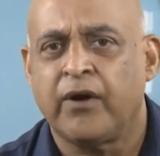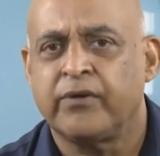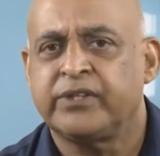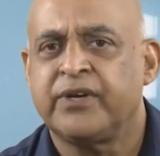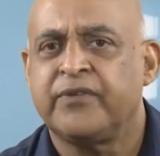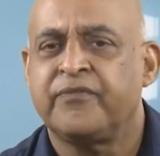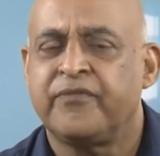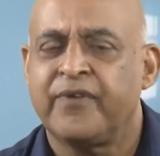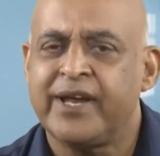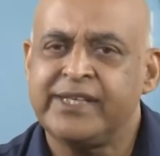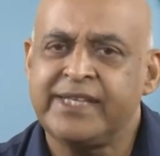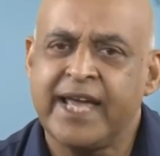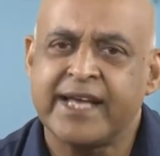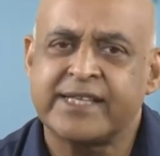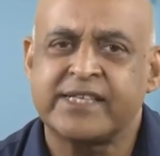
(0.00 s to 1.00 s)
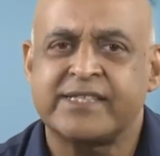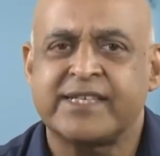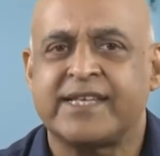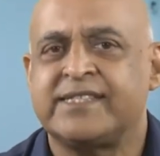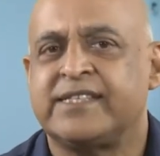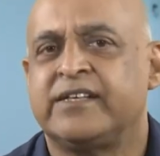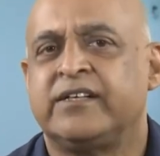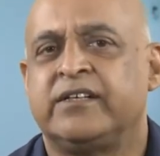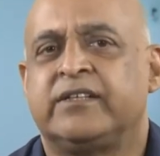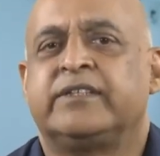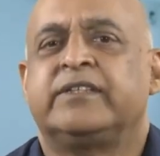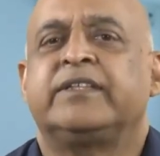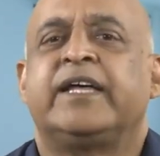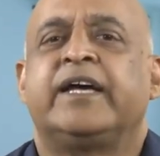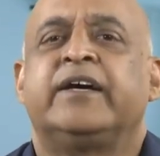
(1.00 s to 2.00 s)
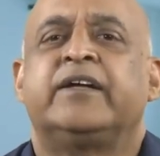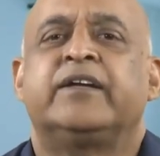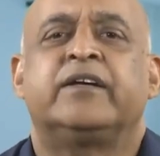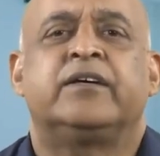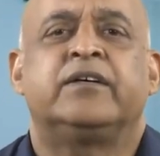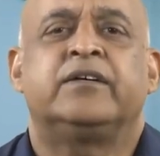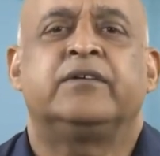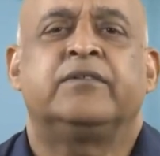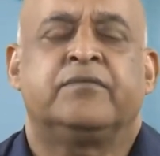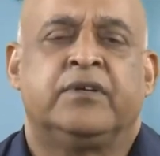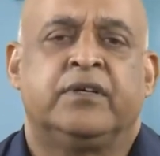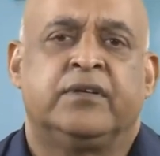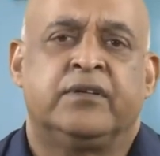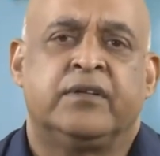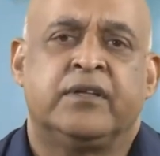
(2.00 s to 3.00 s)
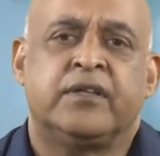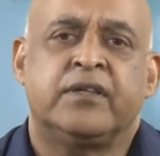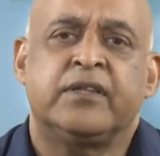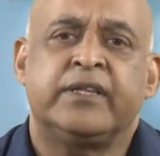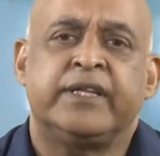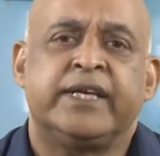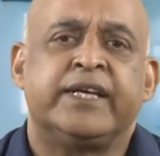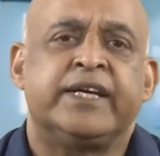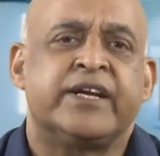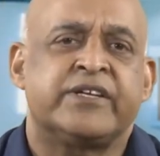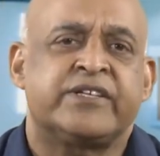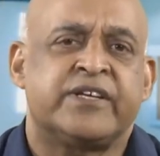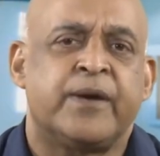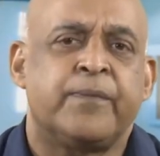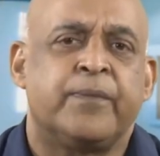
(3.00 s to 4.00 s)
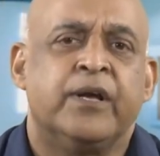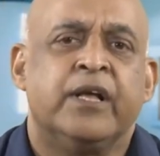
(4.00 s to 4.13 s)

the way they exercise the, their uh, uh, the leadership,